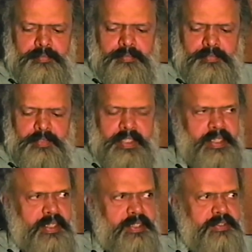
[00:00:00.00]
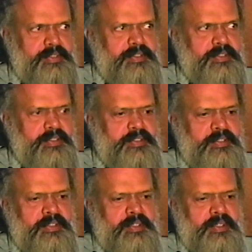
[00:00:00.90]
The Catch,
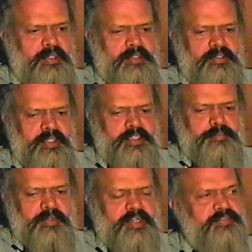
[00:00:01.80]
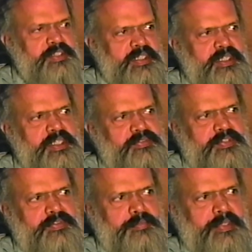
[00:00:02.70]
that's part of a series
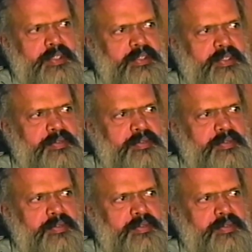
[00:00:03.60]
which we are planning.